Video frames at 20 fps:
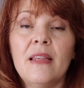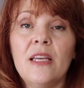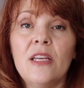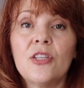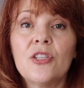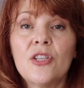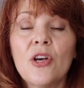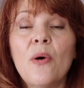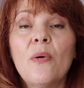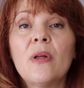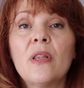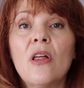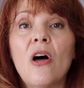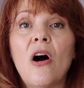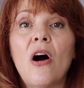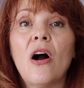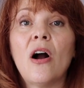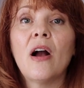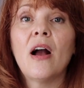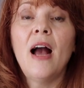the sew
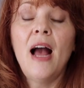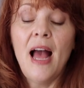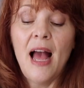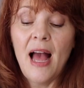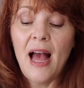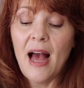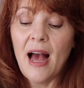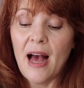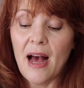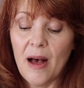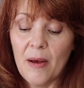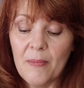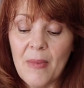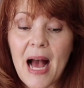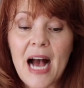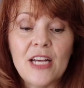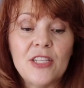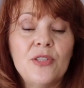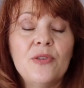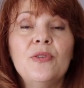along as